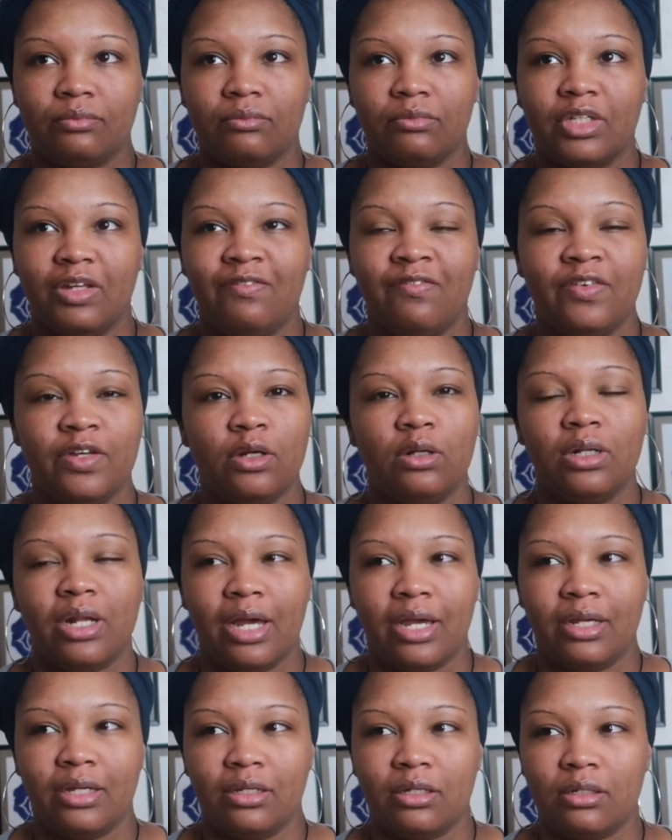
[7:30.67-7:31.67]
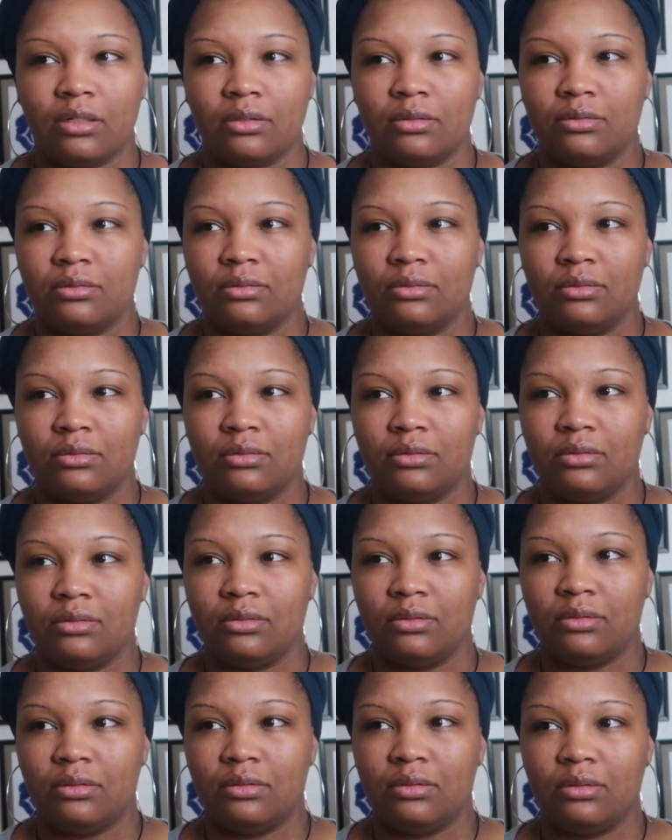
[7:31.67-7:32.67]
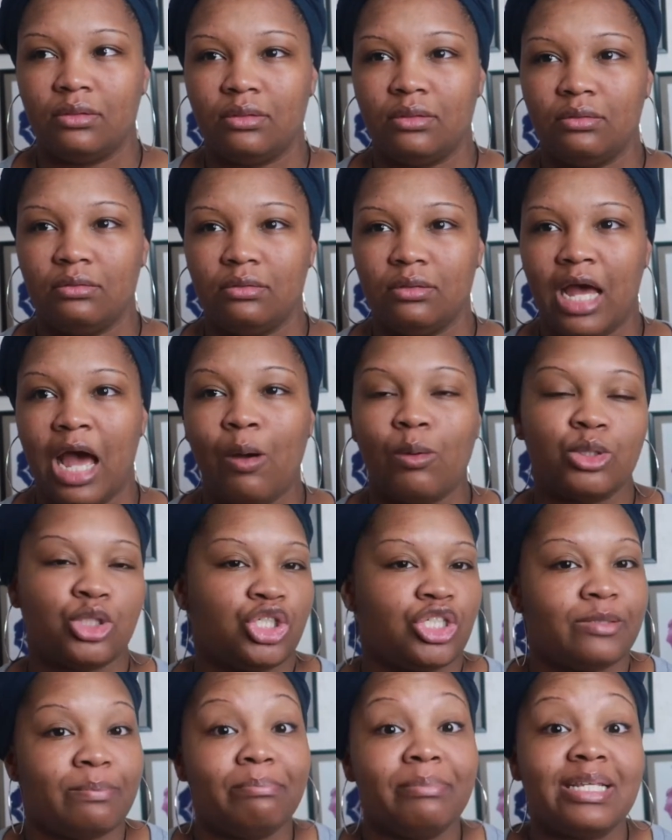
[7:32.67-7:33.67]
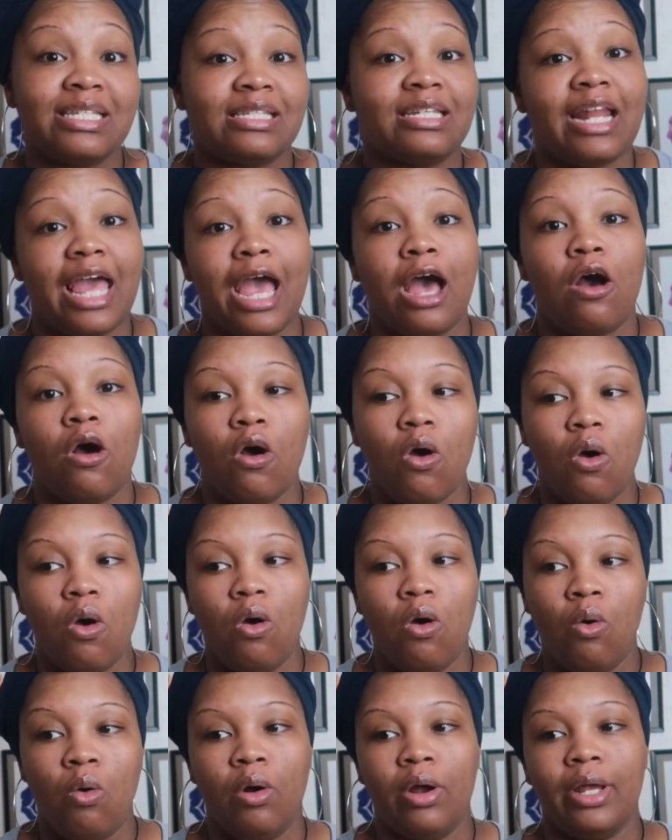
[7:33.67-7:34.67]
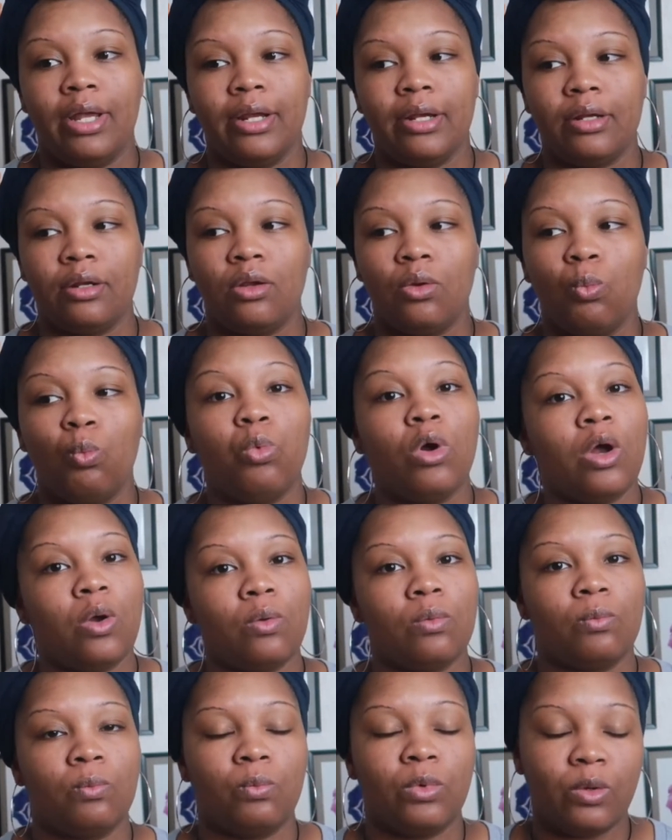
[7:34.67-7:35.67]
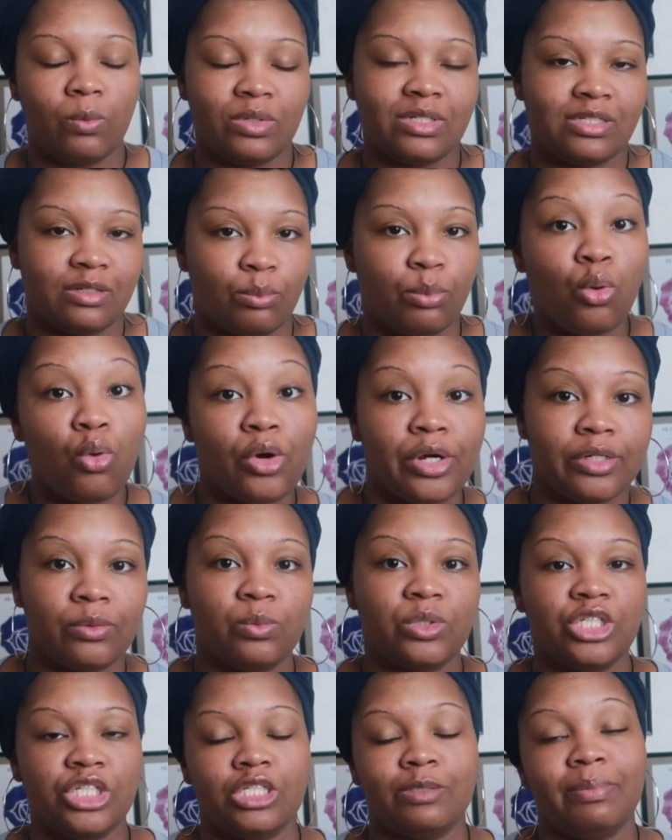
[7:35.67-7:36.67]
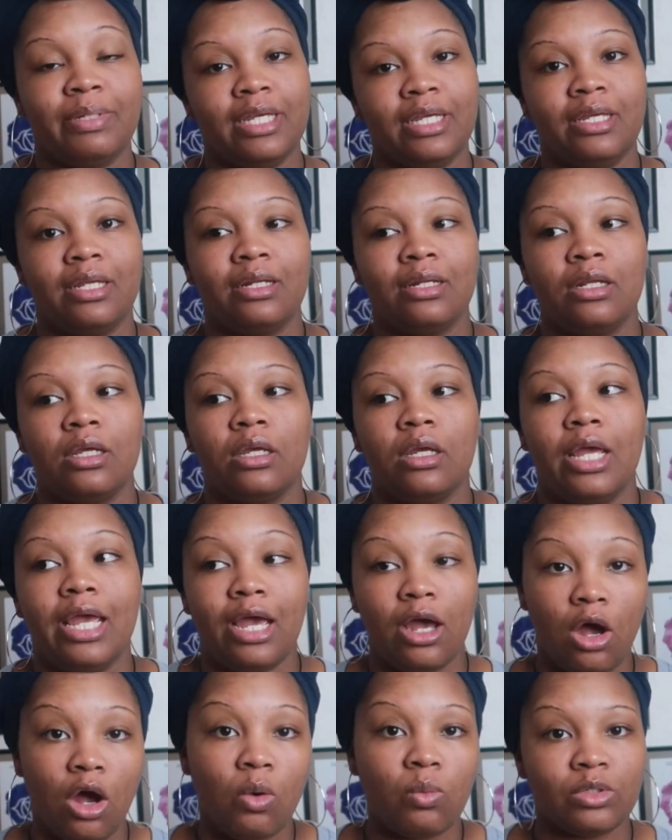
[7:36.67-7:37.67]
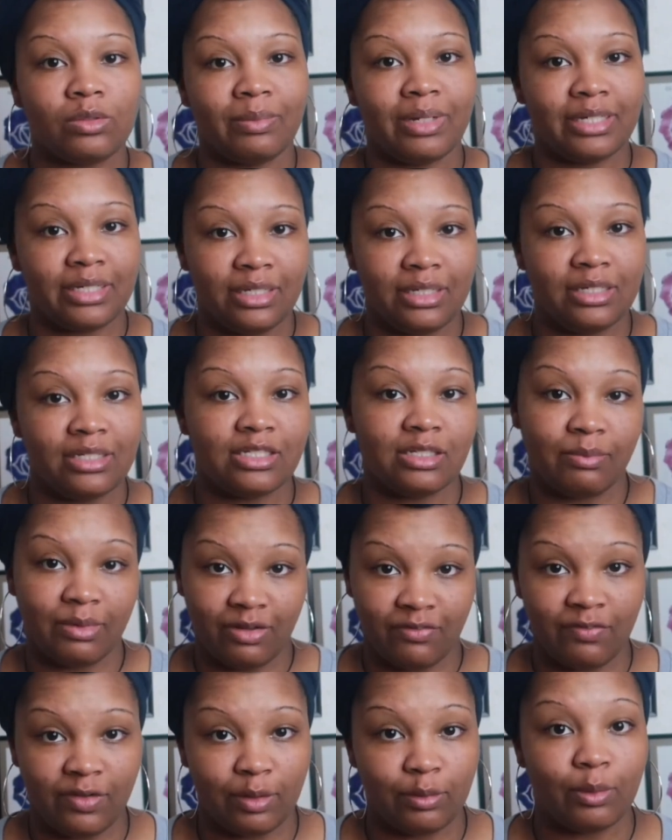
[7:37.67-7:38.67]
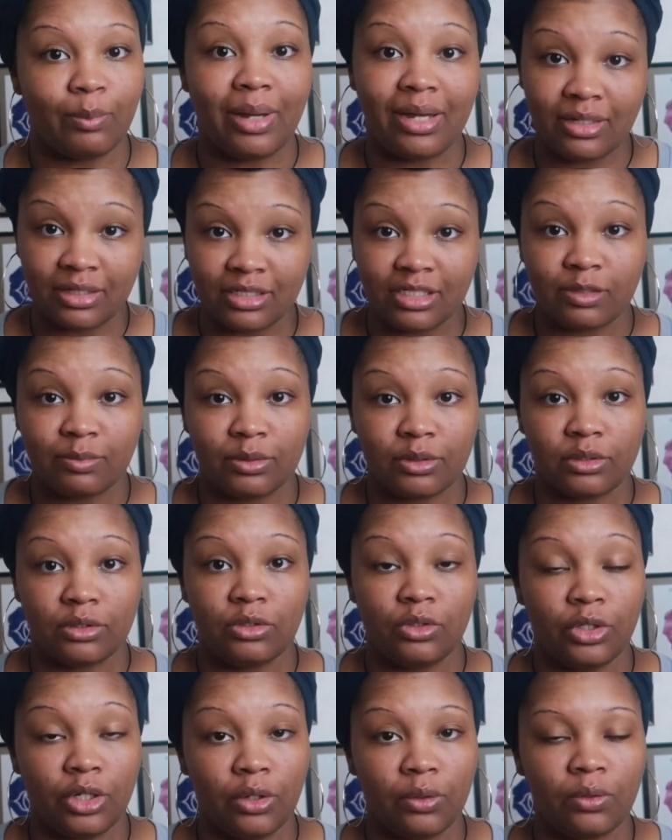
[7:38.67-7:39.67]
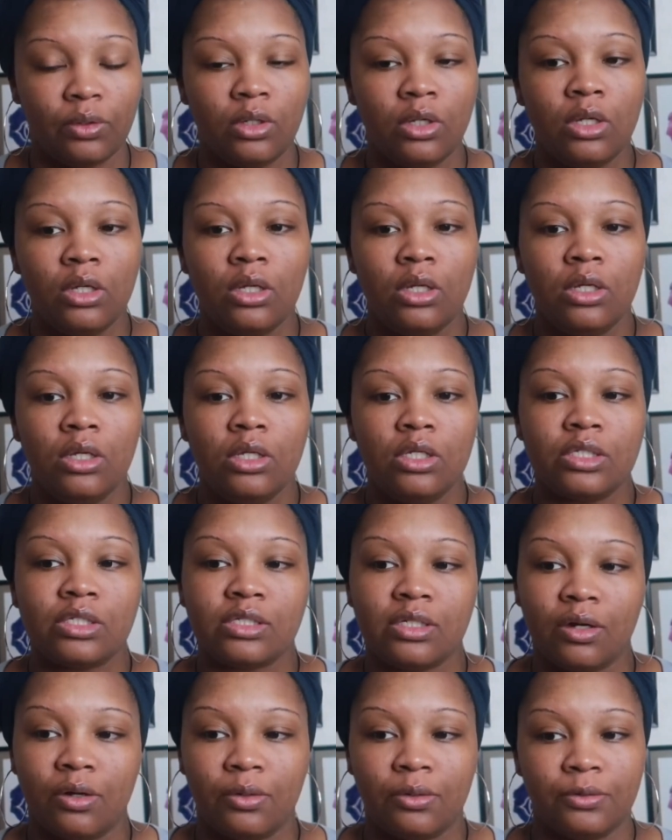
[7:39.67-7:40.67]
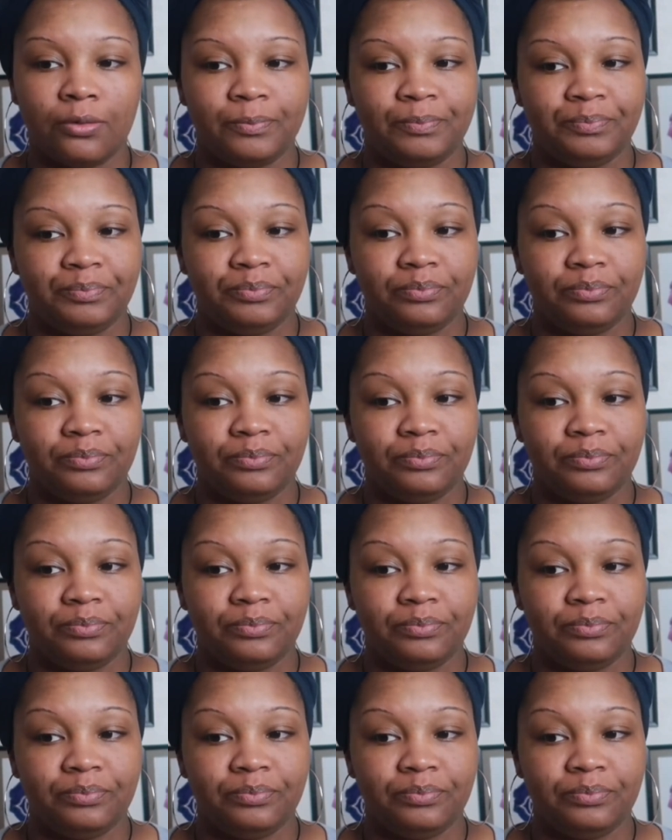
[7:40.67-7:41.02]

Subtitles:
feel like I was just missing out on what was important, which is being at home with my kids and my family, my husband, you know. So